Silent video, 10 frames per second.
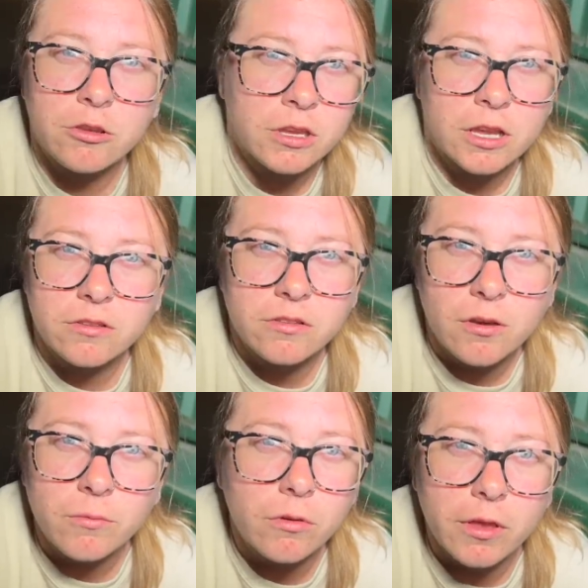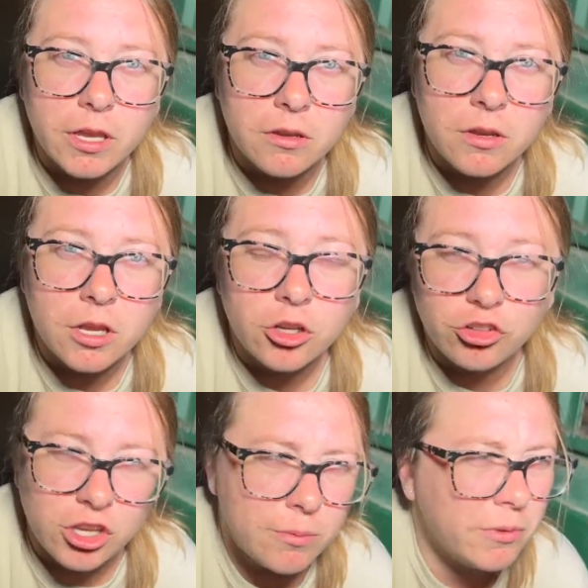you can get stuff for like
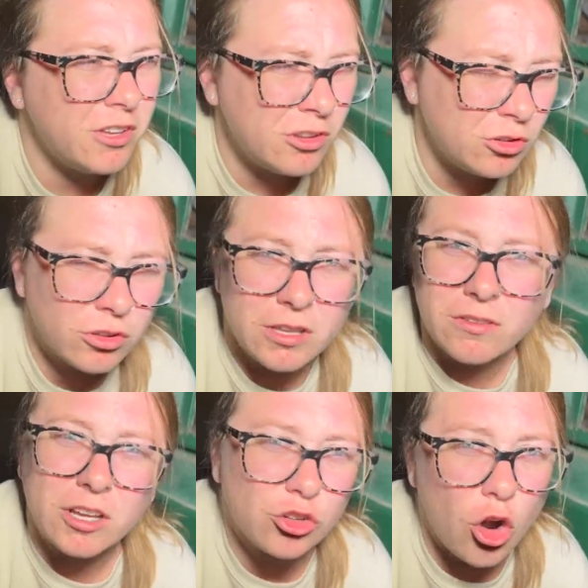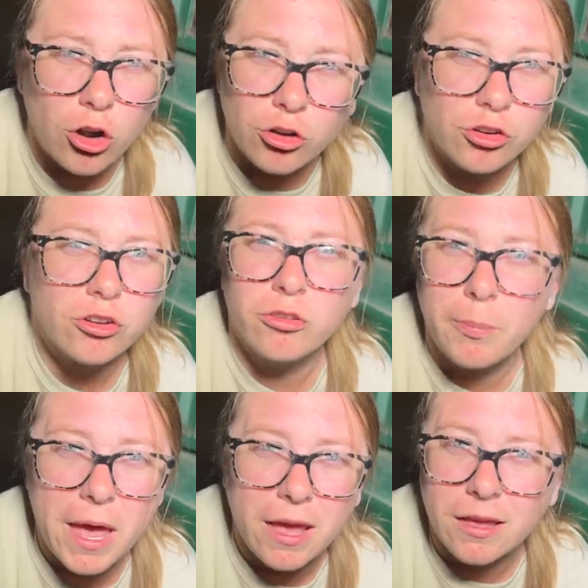cheap, but usually it's like chargers,
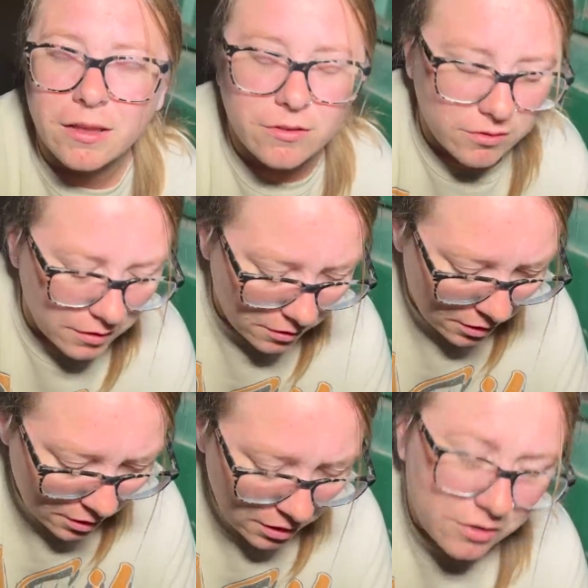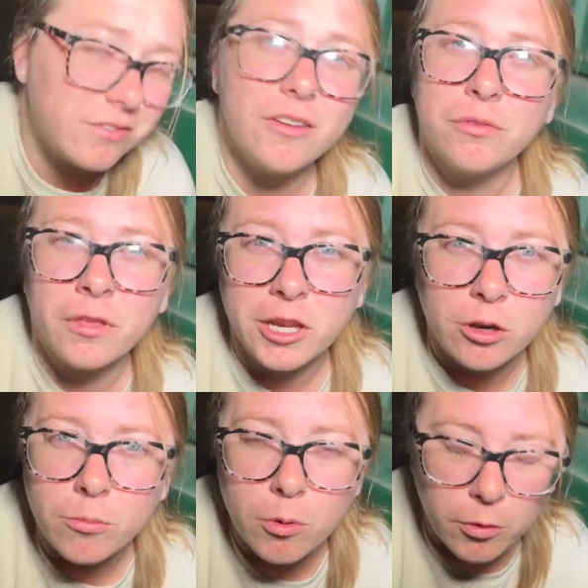pens, and stuff for like
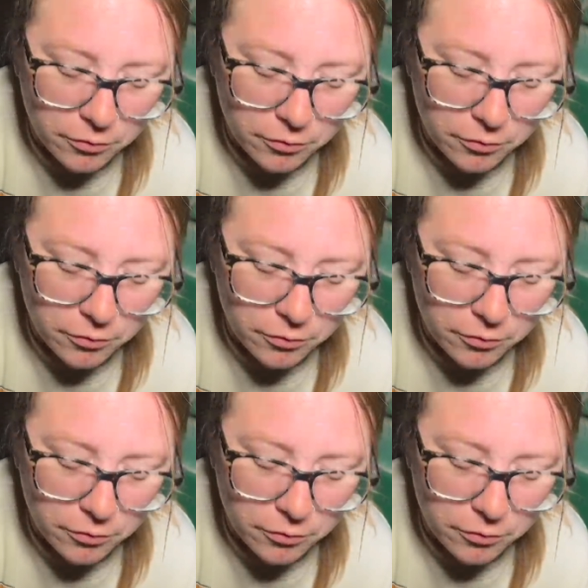your mobile